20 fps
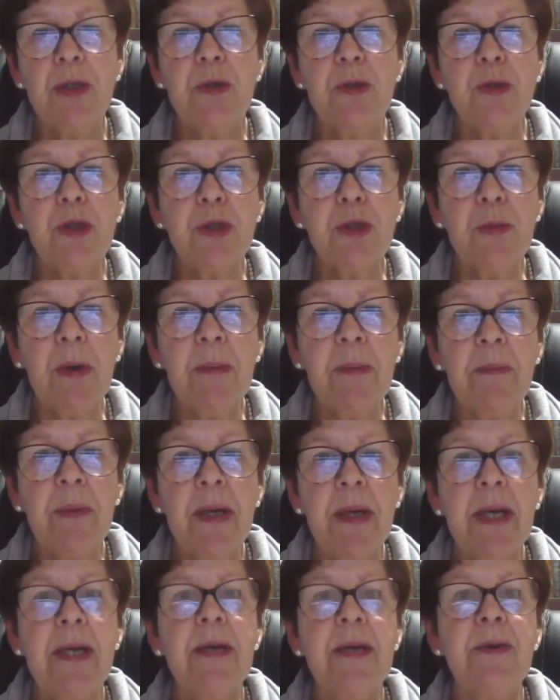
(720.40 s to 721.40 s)
to swim.
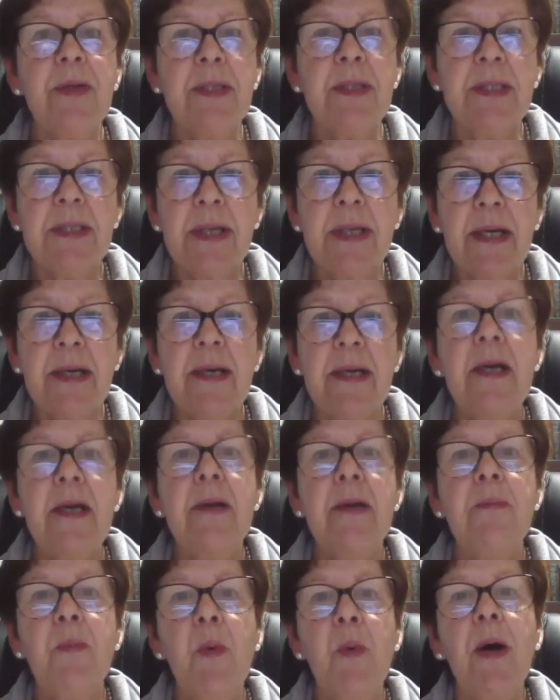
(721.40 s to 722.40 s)
You can say
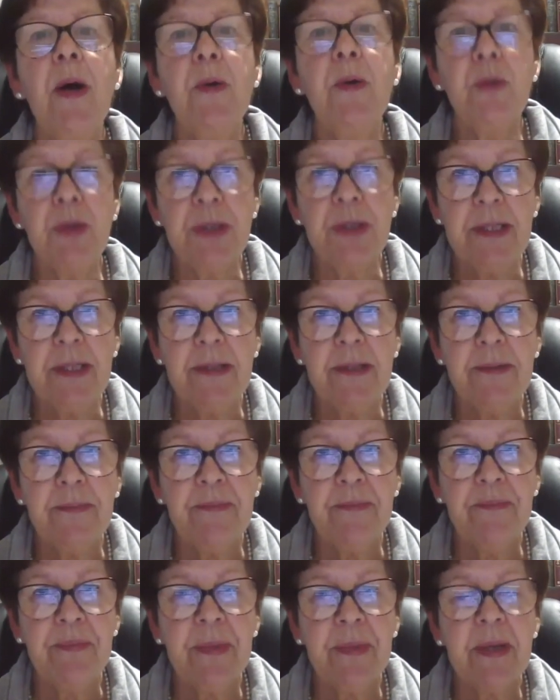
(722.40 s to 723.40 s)
moi aussi,
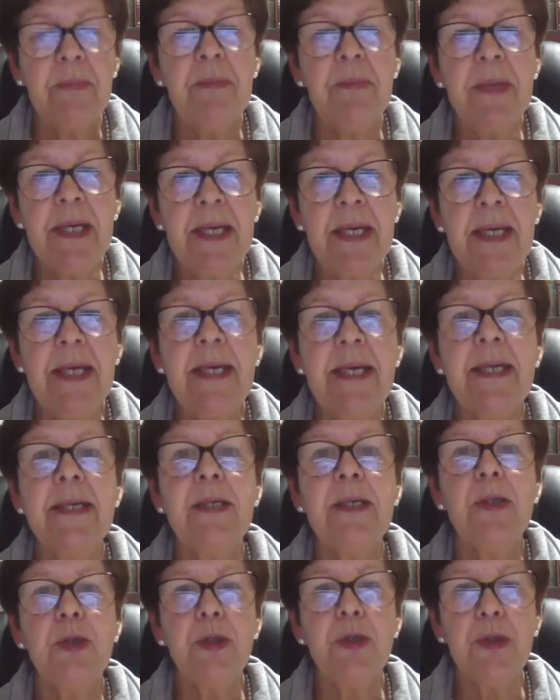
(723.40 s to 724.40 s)
me
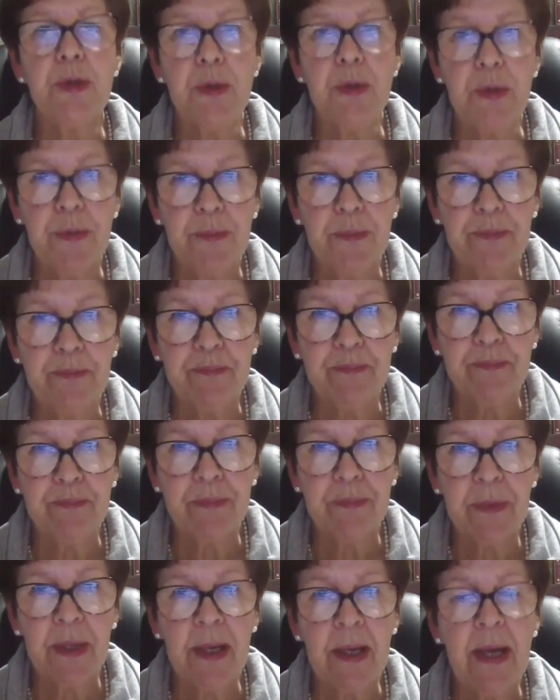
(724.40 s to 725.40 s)
too.
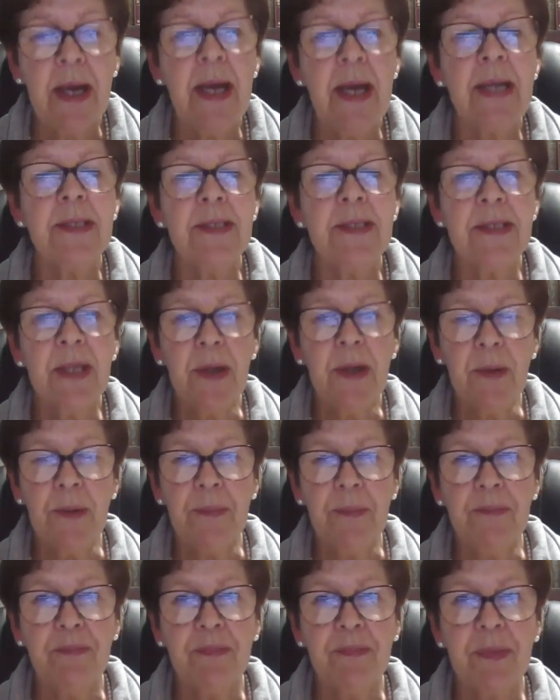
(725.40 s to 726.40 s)
So
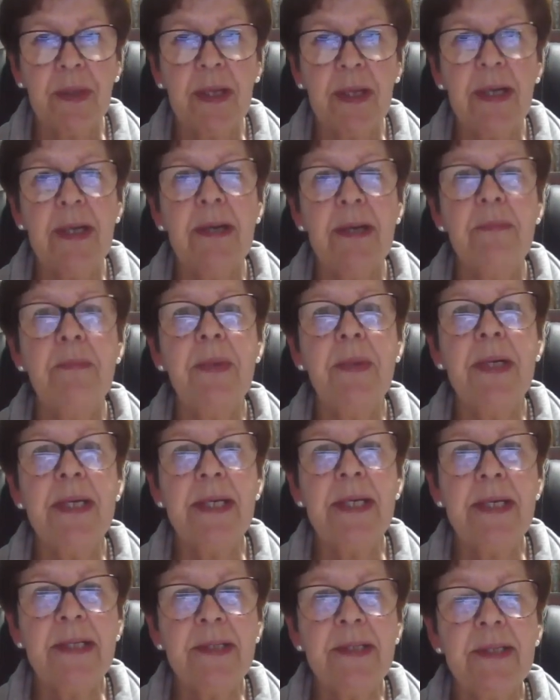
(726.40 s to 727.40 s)

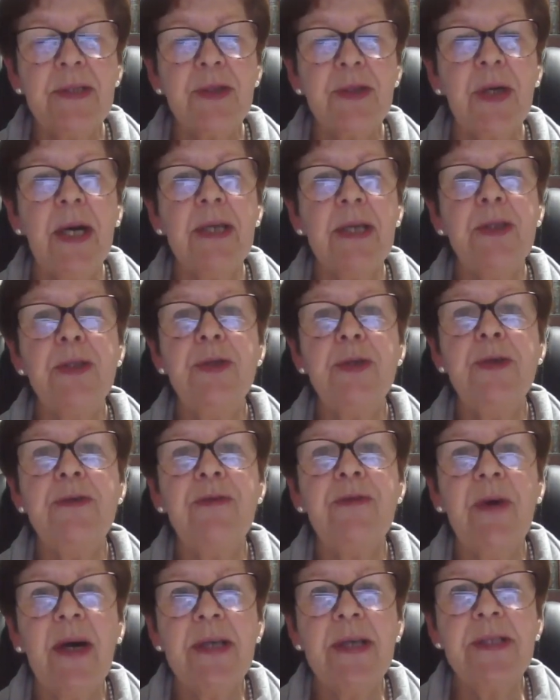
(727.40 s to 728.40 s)
please try to
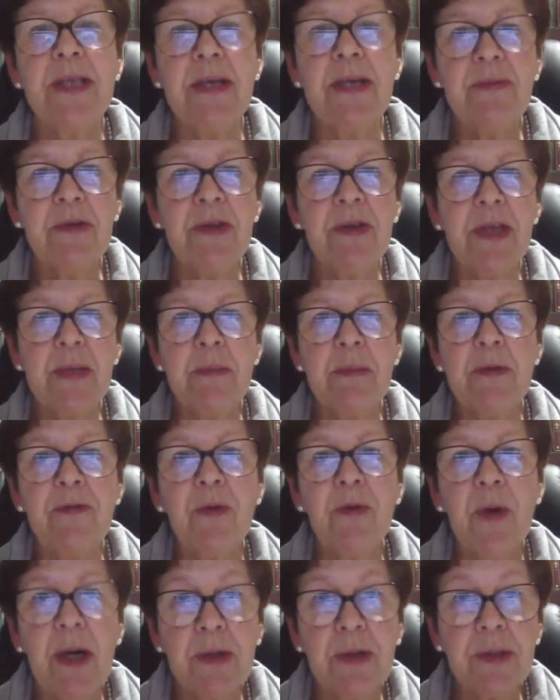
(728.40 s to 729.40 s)
revise everything
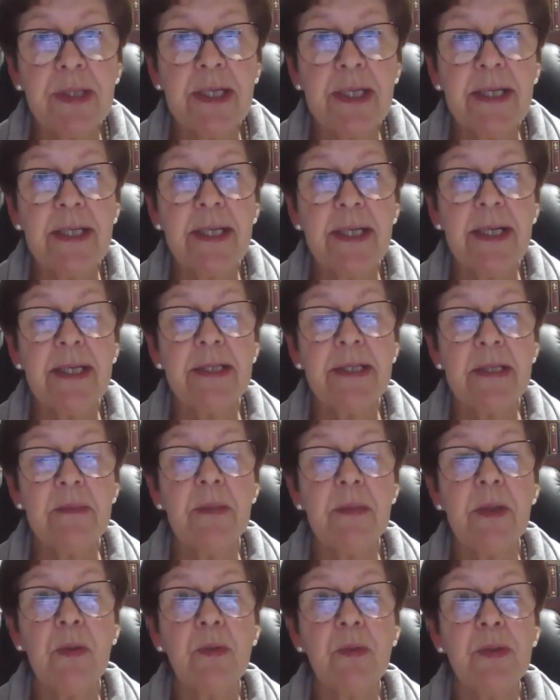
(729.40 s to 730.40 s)
before our second lesson
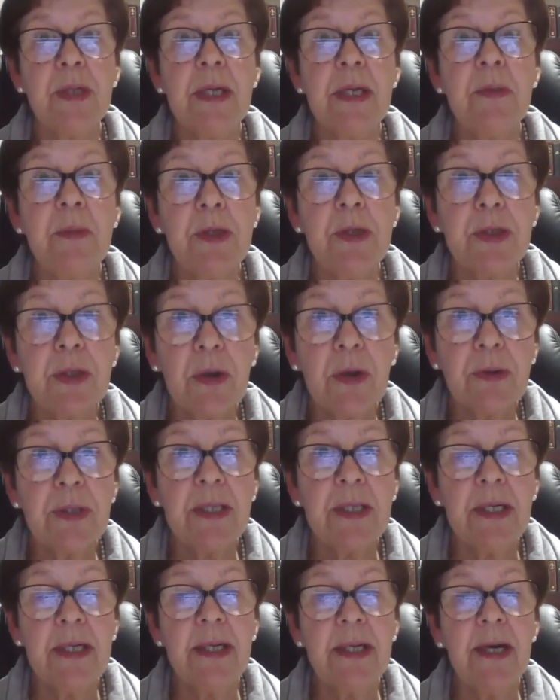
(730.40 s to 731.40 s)
because then we're
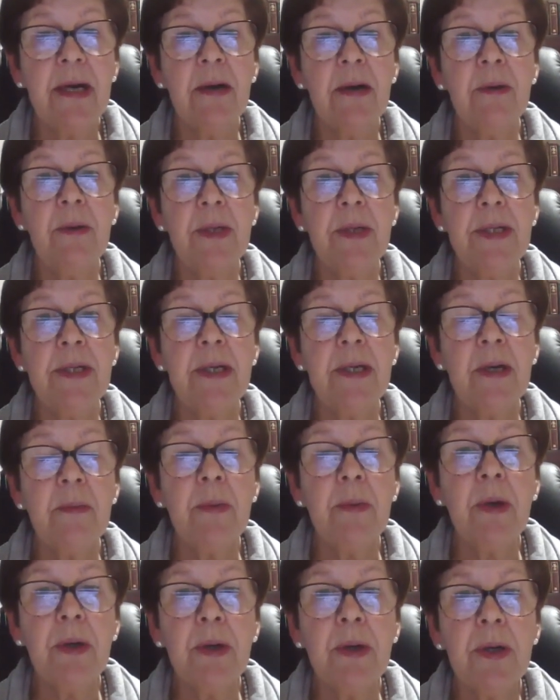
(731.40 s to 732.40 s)
starting in our in our
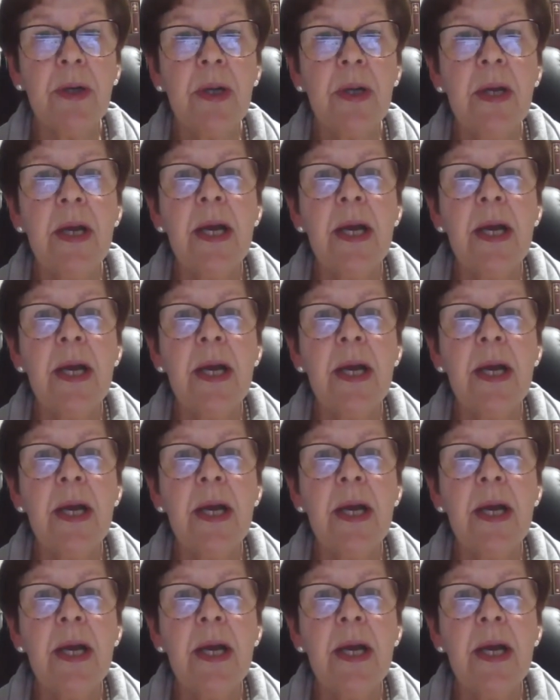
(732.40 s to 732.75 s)
book.